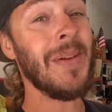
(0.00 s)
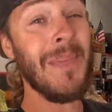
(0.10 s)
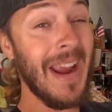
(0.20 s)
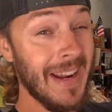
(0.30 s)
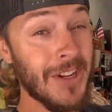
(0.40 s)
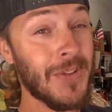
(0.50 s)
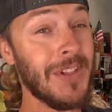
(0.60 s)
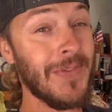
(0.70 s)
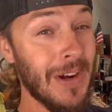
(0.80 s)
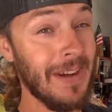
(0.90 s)
the main
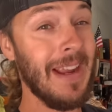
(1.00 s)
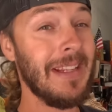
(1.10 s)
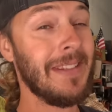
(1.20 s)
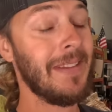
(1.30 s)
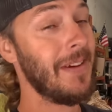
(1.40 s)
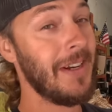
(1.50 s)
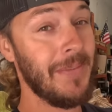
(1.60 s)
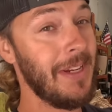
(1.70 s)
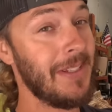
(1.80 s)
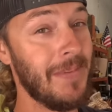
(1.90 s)
entrance front gates, they're gonna
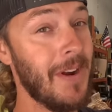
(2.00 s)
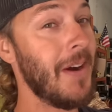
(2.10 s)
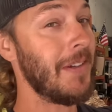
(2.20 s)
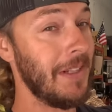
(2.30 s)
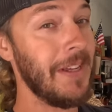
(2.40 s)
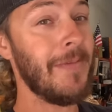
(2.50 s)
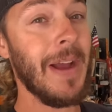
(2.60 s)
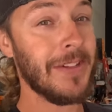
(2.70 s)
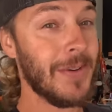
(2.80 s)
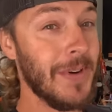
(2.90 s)
be some gnarly
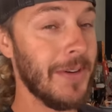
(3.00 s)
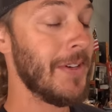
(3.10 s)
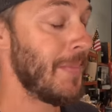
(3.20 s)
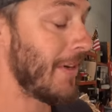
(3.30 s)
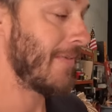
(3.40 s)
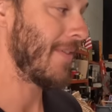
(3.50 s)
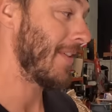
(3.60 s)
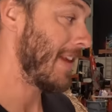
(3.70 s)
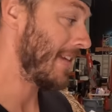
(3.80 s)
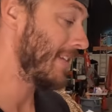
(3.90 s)
LiftMaster motors. But for
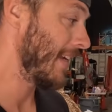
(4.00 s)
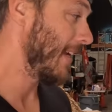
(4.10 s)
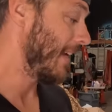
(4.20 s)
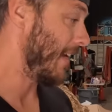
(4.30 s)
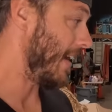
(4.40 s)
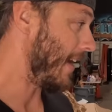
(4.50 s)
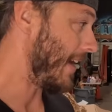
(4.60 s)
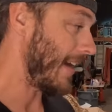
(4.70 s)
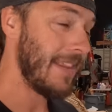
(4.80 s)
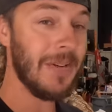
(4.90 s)
this,
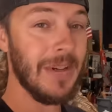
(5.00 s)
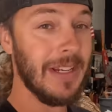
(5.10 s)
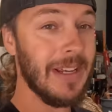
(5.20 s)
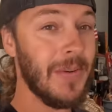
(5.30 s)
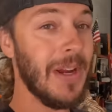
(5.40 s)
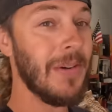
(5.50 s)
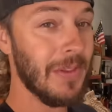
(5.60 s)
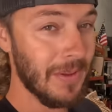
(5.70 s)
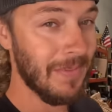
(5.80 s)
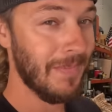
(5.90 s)
uh, I think we can get away
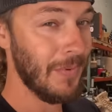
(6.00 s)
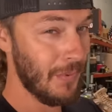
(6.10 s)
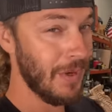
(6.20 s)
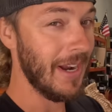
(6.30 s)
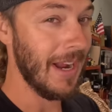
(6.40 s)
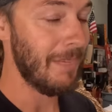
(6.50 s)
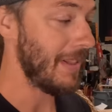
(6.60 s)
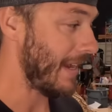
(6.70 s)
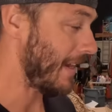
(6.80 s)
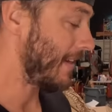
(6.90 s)
with, with what I got
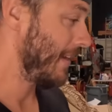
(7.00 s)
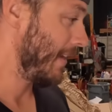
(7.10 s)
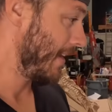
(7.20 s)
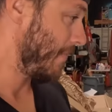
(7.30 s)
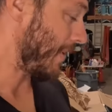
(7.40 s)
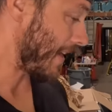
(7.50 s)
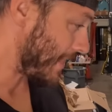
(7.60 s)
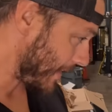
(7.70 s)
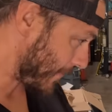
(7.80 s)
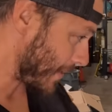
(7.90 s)
planned. But I
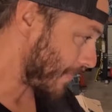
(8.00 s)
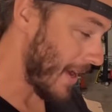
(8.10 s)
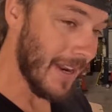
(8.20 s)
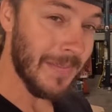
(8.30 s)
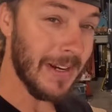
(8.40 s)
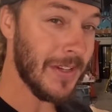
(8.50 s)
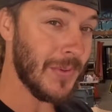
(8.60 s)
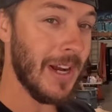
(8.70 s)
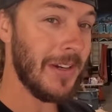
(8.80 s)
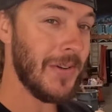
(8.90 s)
think for the bottom, because
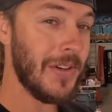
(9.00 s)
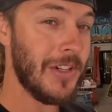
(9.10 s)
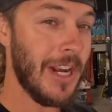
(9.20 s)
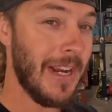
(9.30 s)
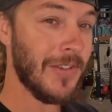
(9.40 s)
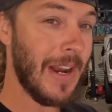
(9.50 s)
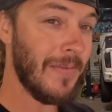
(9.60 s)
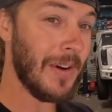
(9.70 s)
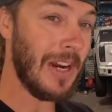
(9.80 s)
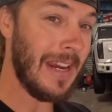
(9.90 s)
we're not doing chain
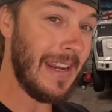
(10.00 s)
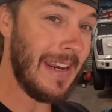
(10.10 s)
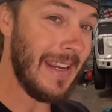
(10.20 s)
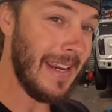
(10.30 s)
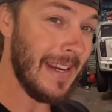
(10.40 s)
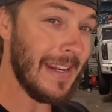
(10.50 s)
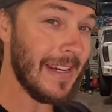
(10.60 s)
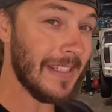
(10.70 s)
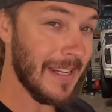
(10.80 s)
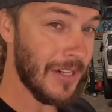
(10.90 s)
drive, we're gonna need an
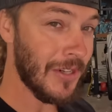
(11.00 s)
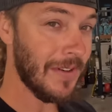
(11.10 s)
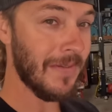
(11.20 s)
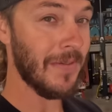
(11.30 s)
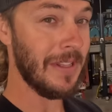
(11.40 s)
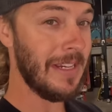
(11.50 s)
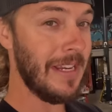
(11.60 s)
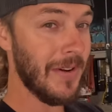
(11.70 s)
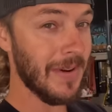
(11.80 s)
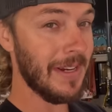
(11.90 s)
extension for the
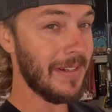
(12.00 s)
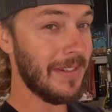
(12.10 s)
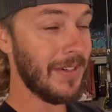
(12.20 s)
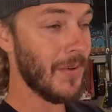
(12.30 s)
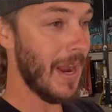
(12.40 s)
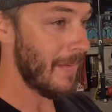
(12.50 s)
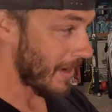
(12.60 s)
gearing to grab